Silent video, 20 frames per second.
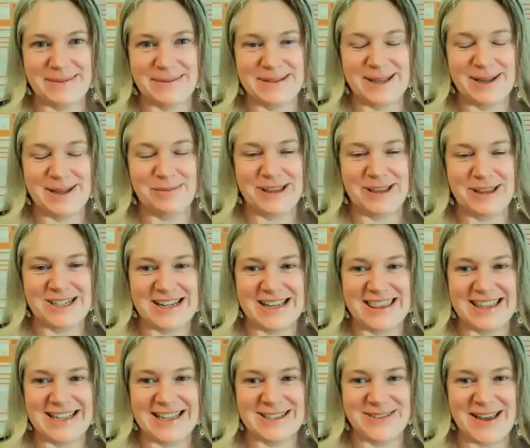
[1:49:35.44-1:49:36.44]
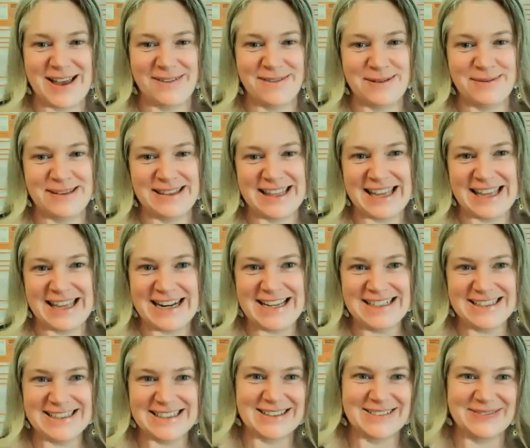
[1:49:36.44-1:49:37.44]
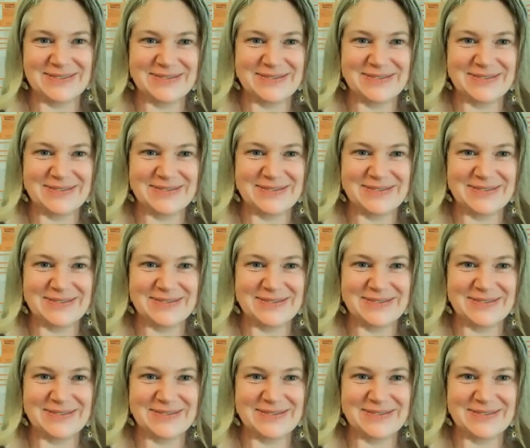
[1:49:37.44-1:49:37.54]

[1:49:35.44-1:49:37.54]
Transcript: absolute pleasure. Thanks for having me, ladies.